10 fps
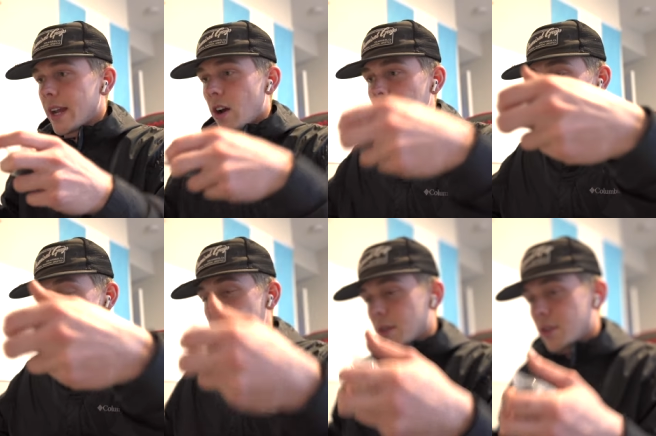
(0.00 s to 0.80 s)
and all the
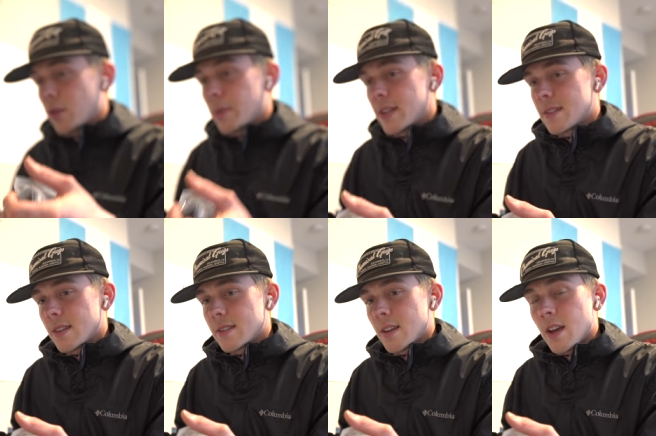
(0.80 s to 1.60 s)
separate little
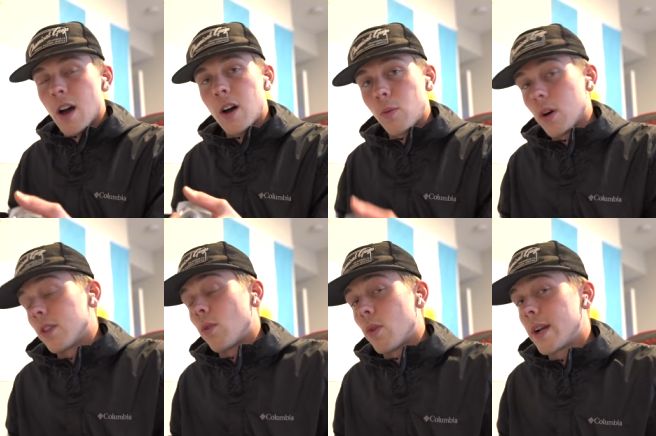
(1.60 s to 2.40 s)
pieces, well,
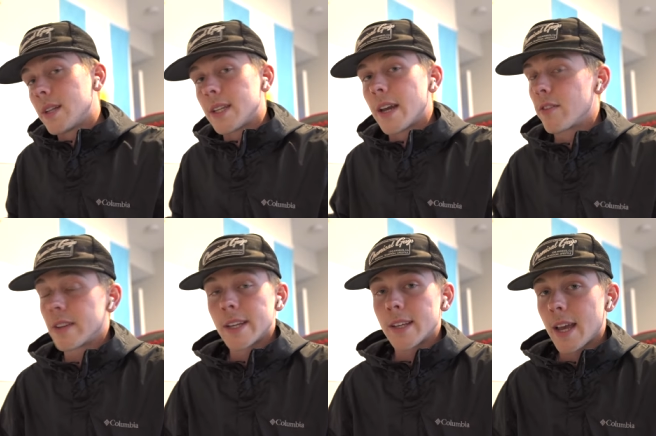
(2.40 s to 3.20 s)
on the 1LE,
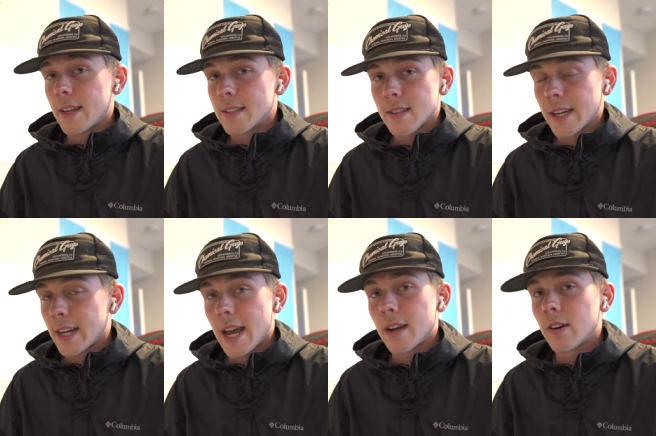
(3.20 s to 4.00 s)
everything is like
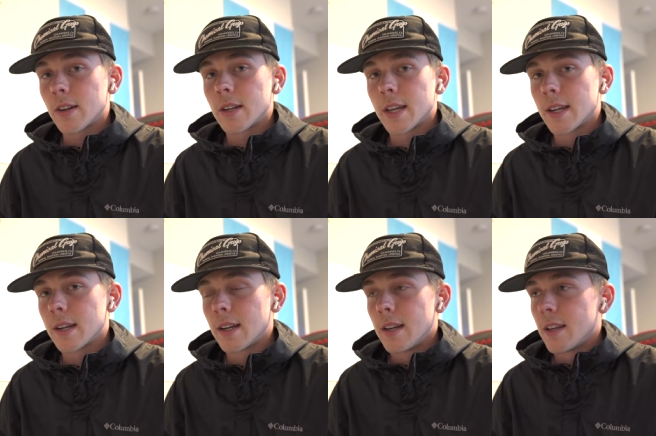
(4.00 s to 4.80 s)
an add-on,
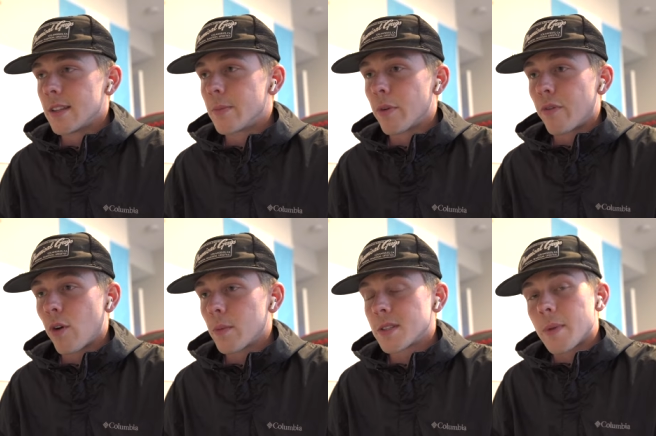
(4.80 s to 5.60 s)
and it's a
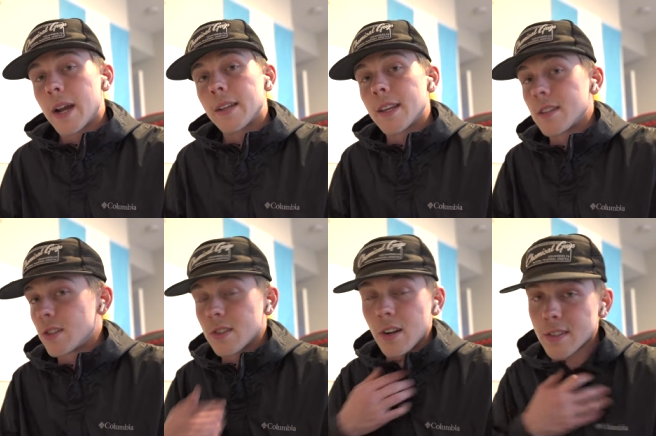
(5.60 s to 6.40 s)
performance pack, and they
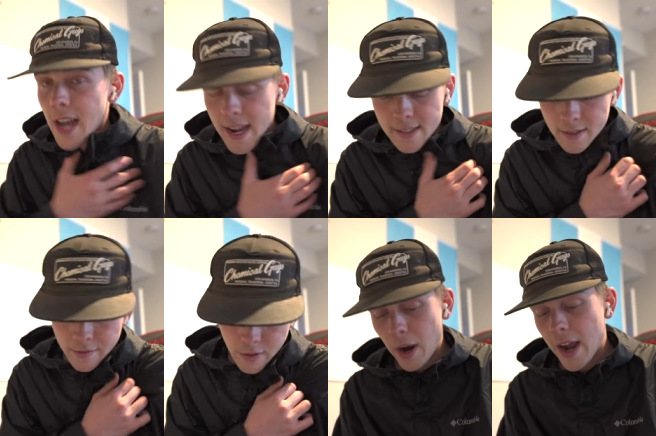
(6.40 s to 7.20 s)
just are taxing.
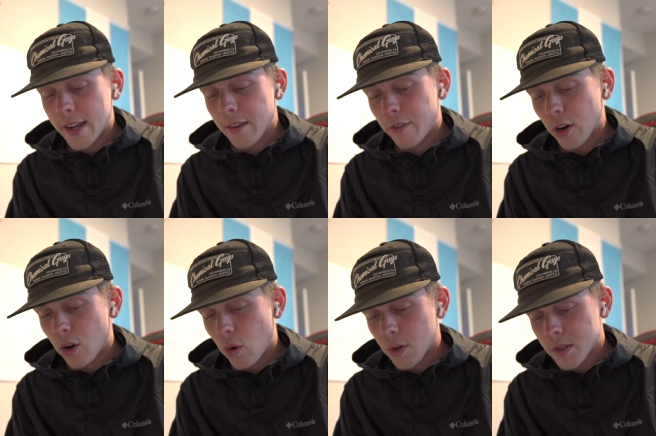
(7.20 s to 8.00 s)
Bracket for
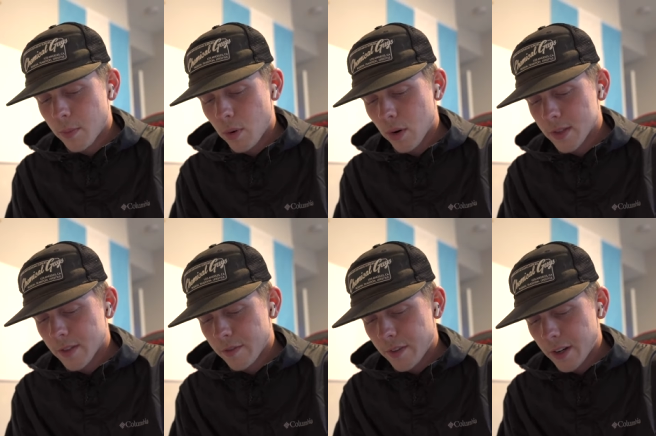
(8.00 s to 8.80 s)
core support
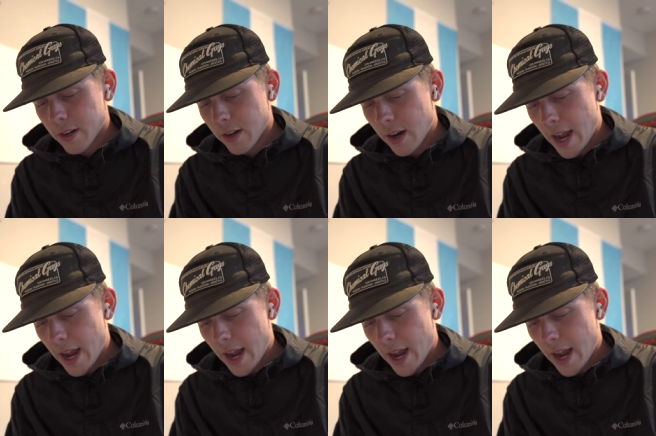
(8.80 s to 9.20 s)
to fender